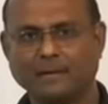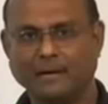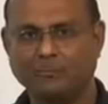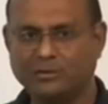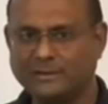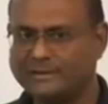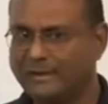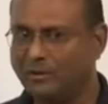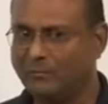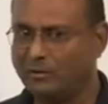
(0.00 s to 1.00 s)
Are both the
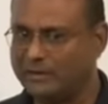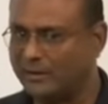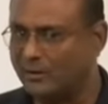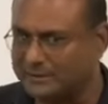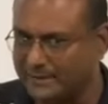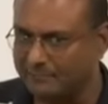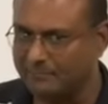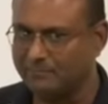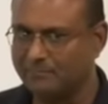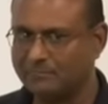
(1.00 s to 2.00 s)
same or both are not same?
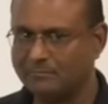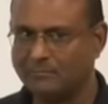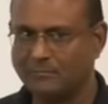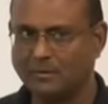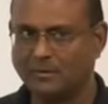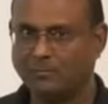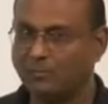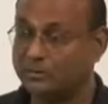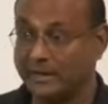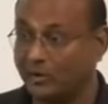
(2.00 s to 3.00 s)

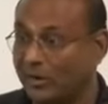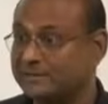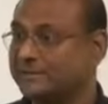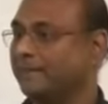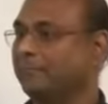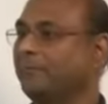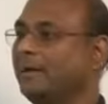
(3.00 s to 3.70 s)
Both are not same.